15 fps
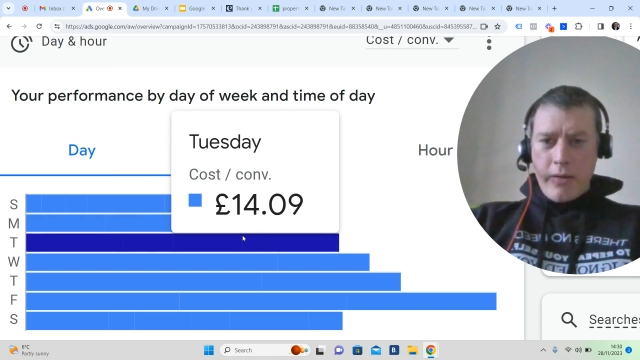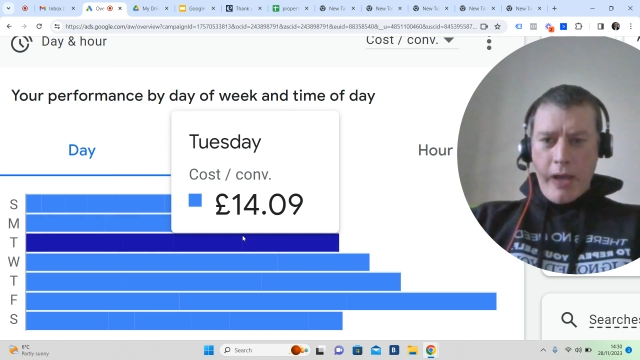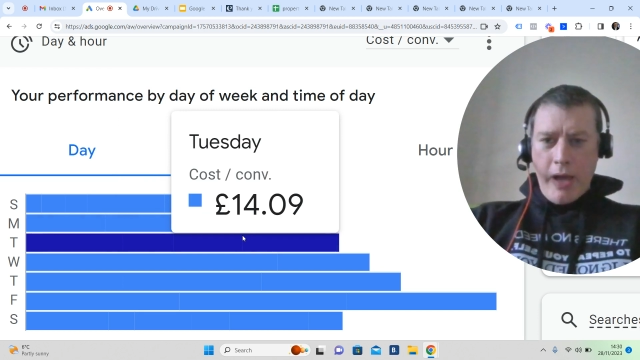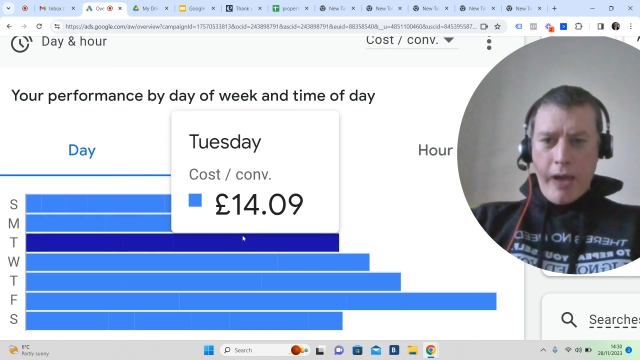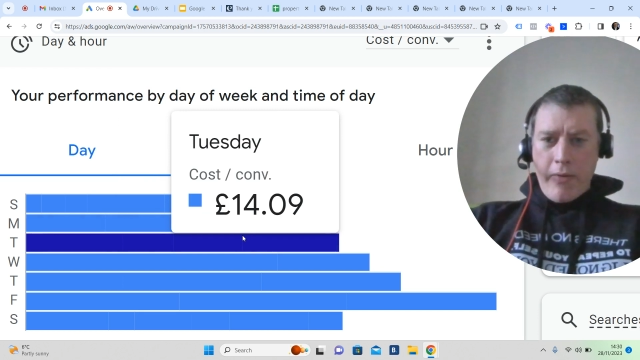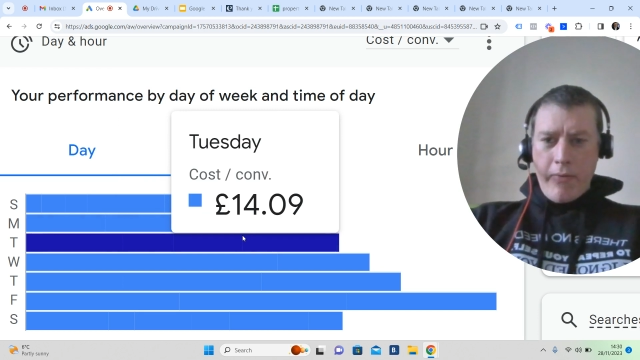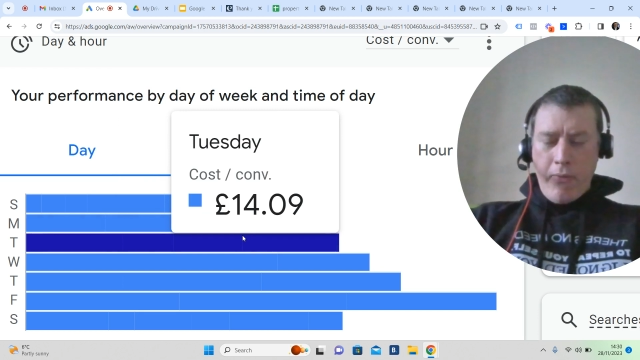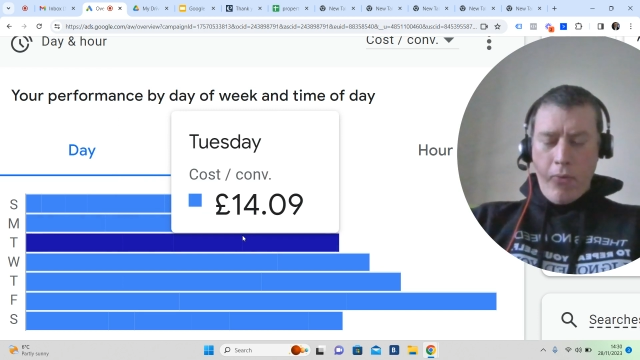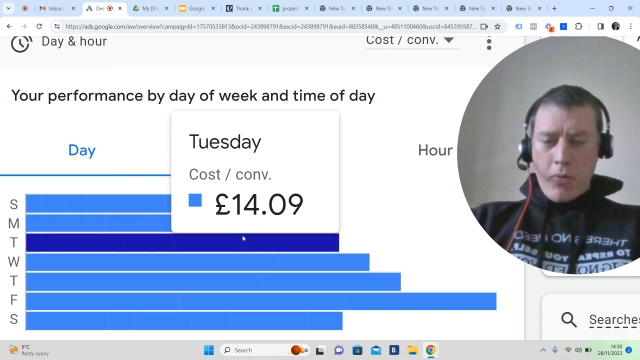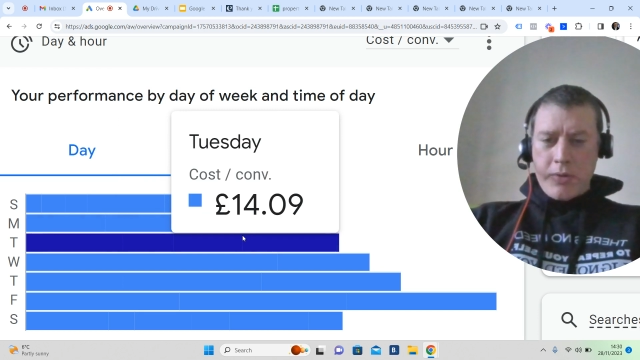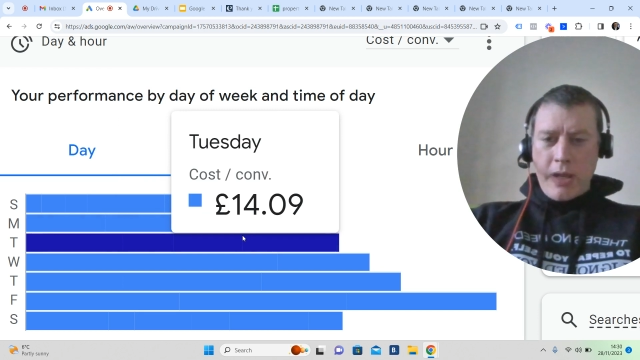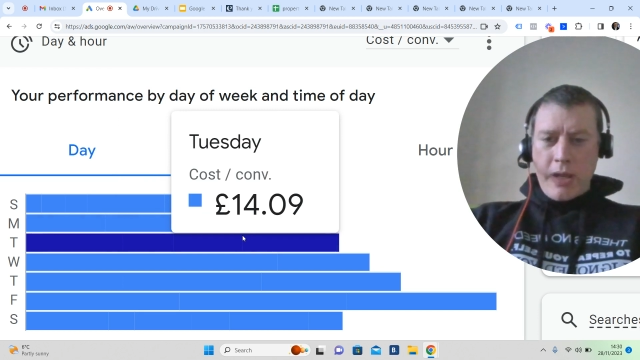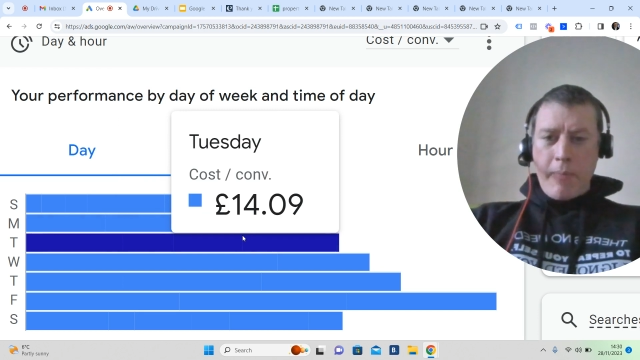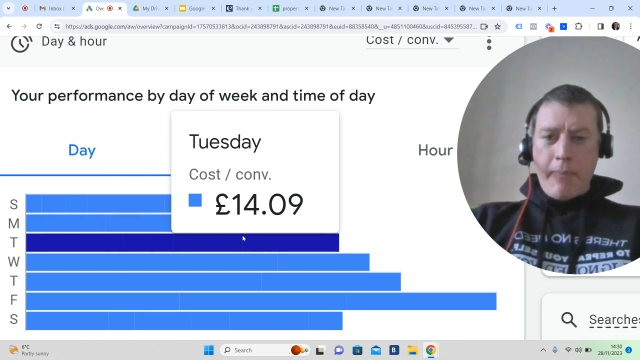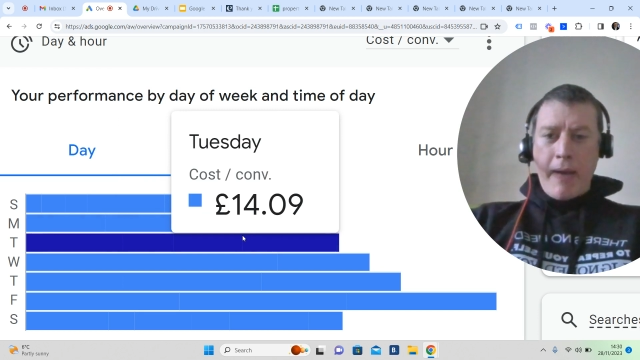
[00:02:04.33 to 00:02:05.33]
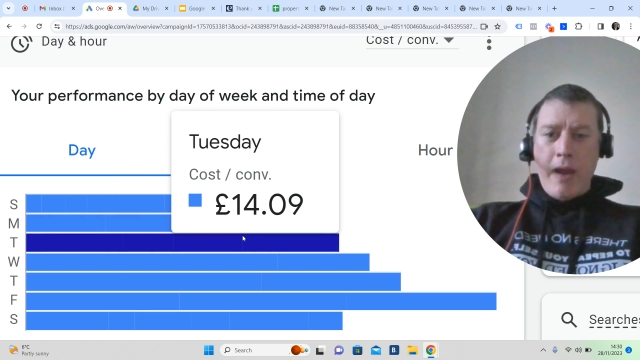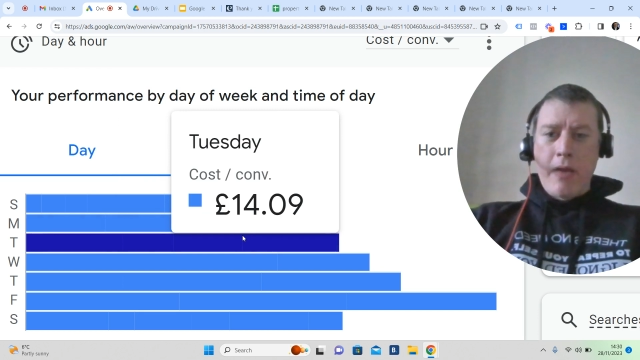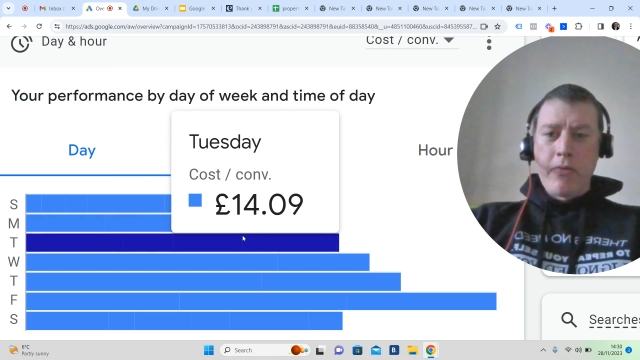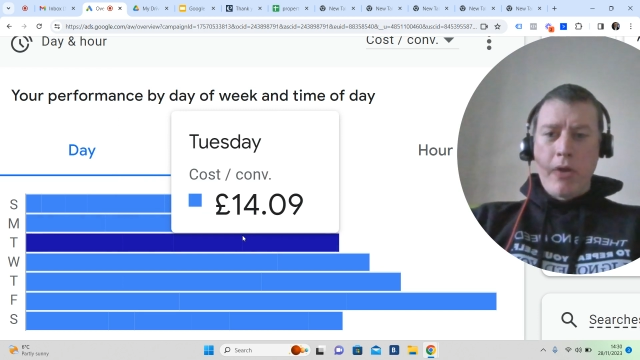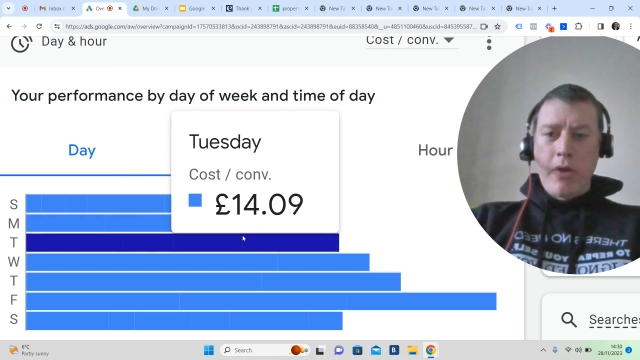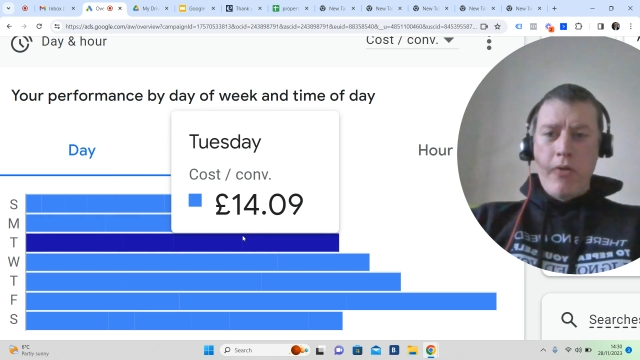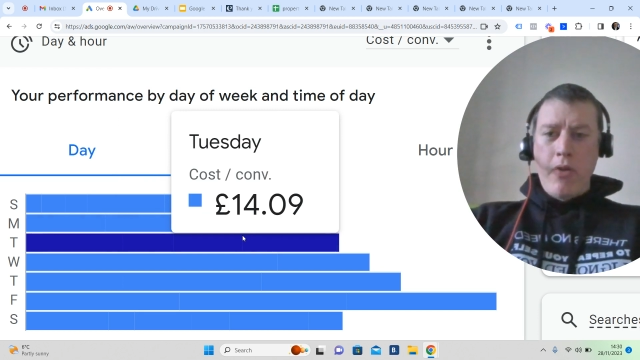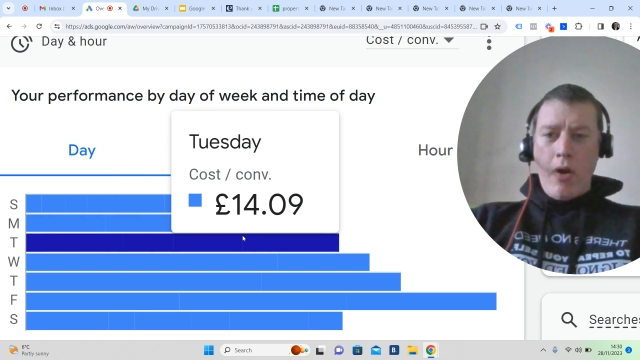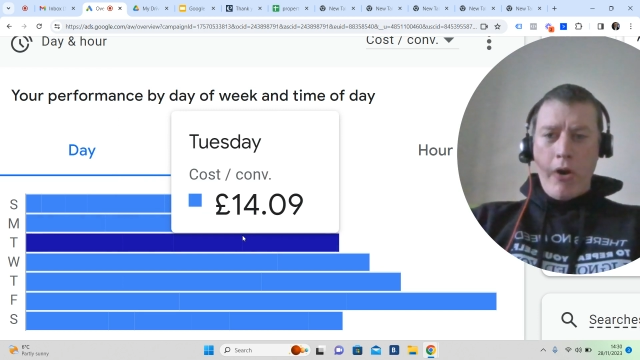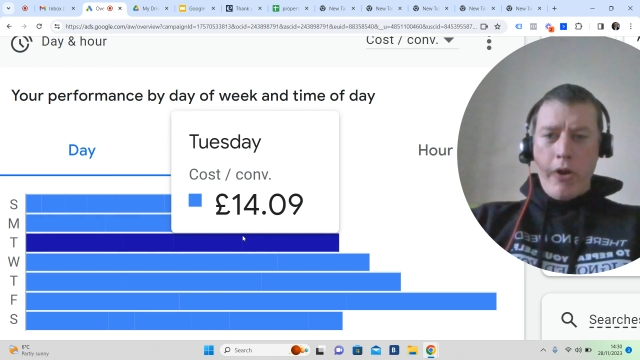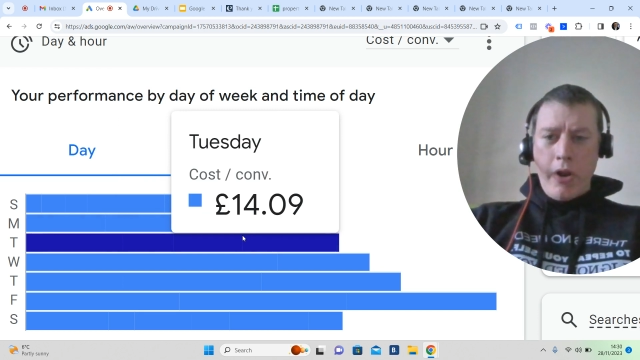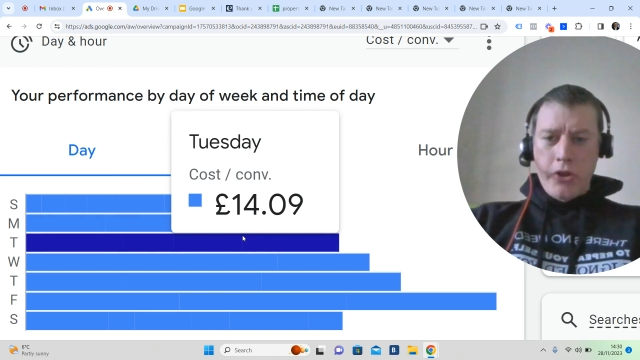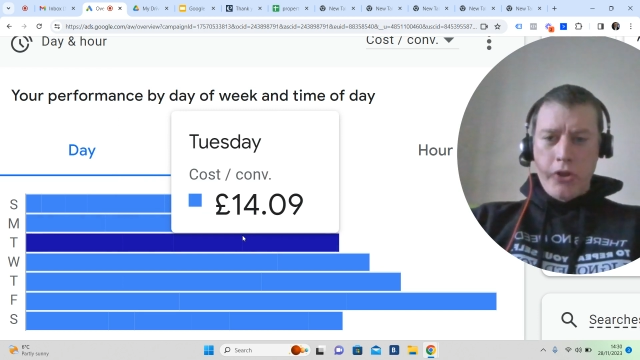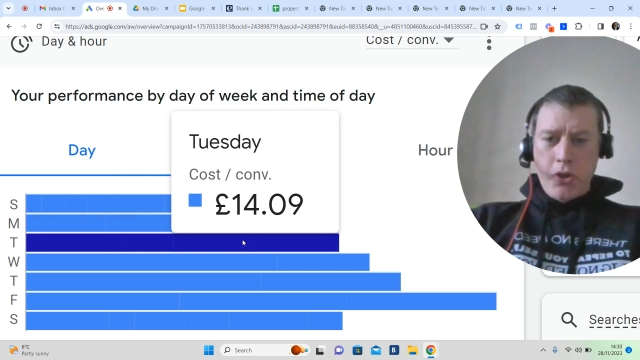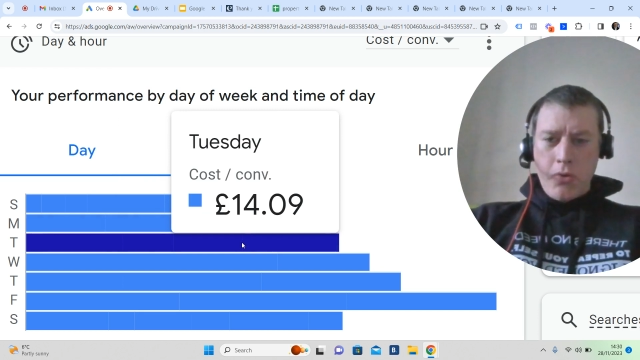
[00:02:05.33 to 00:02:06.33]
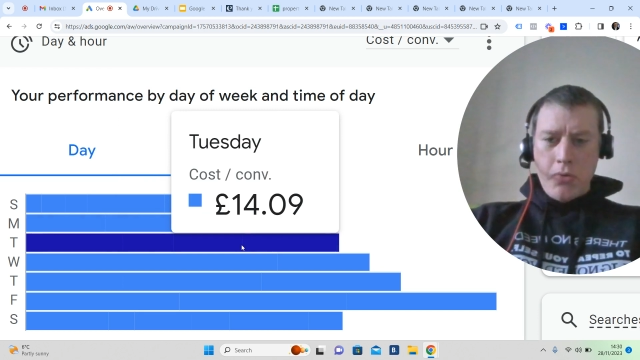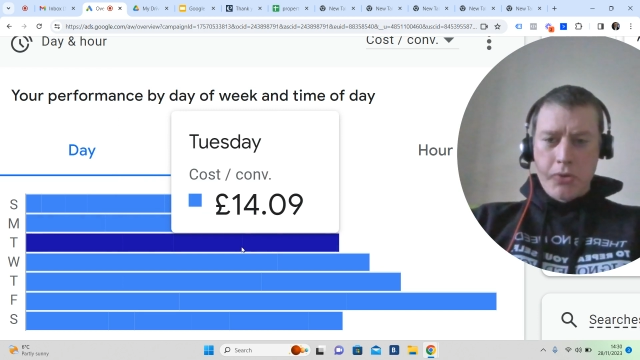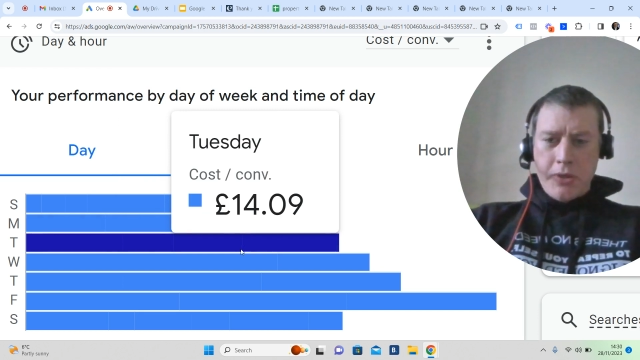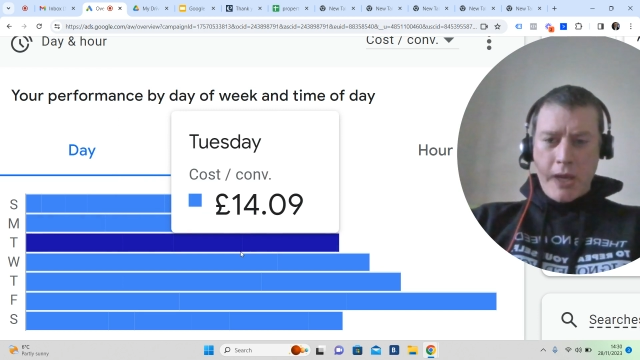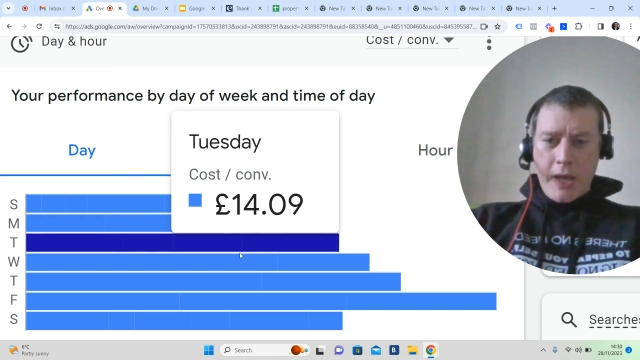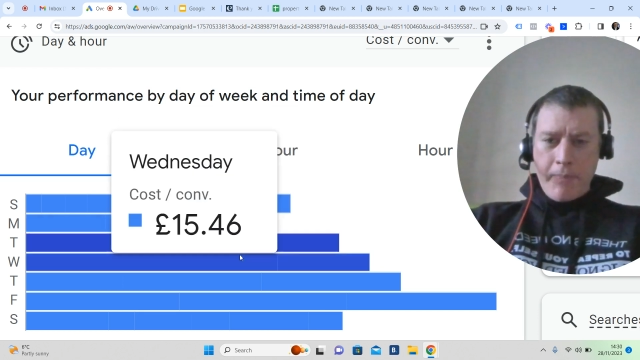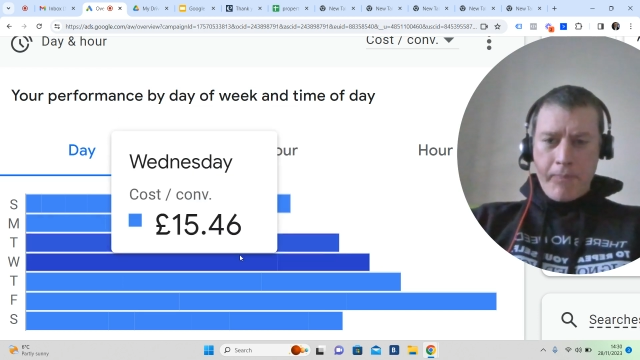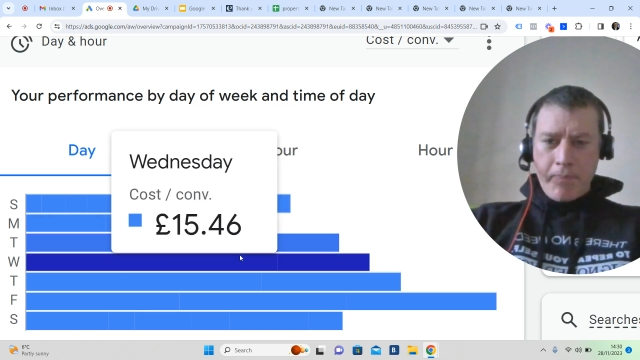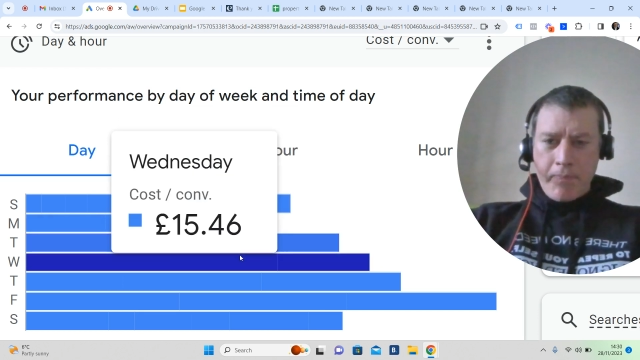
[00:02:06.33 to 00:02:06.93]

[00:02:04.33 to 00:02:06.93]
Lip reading: £14.09 on Tuesday,